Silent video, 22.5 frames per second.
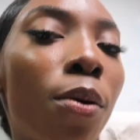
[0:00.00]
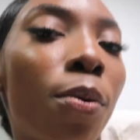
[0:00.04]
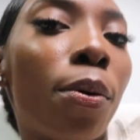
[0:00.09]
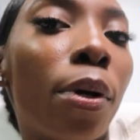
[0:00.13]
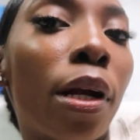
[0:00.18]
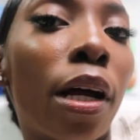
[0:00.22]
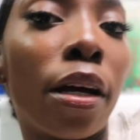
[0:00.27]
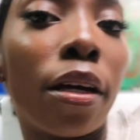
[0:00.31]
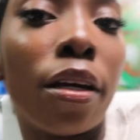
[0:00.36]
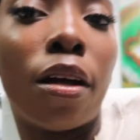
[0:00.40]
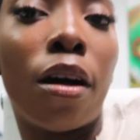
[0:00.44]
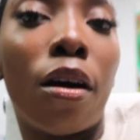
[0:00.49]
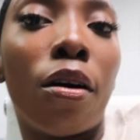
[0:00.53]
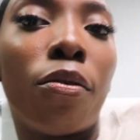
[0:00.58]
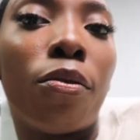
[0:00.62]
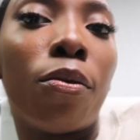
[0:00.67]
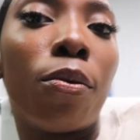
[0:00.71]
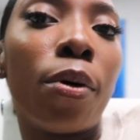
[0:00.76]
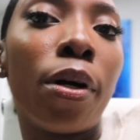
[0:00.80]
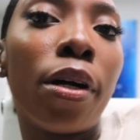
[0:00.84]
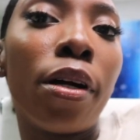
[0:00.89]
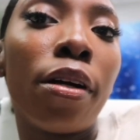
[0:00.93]
when I get
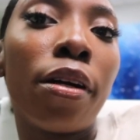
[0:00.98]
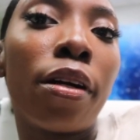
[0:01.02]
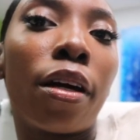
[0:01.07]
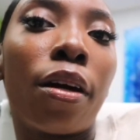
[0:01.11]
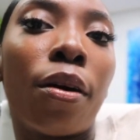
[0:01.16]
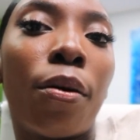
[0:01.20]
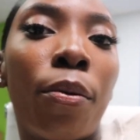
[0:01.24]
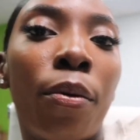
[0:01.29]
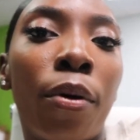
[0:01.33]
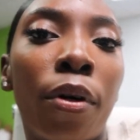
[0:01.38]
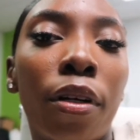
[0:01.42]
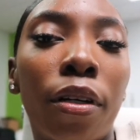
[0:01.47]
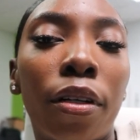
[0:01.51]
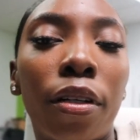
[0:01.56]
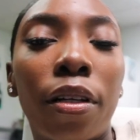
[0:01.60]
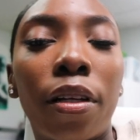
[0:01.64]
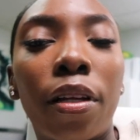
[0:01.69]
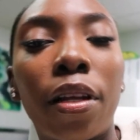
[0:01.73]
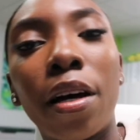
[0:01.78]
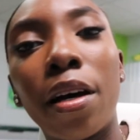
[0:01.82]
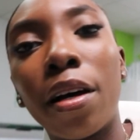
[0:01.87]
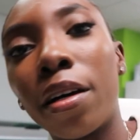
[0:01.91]
off work at one
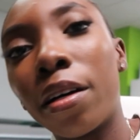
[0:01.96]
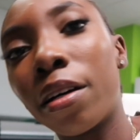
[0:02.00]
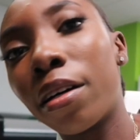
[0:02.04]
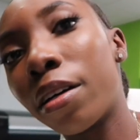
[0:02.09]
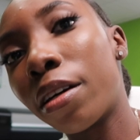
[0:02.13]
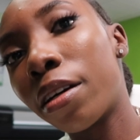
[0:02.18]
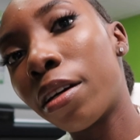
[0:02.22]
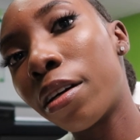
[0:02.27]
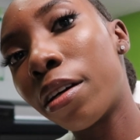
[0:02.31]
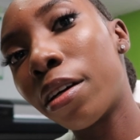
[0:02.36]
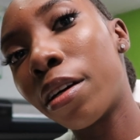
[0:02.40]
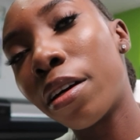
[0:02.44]
o'clock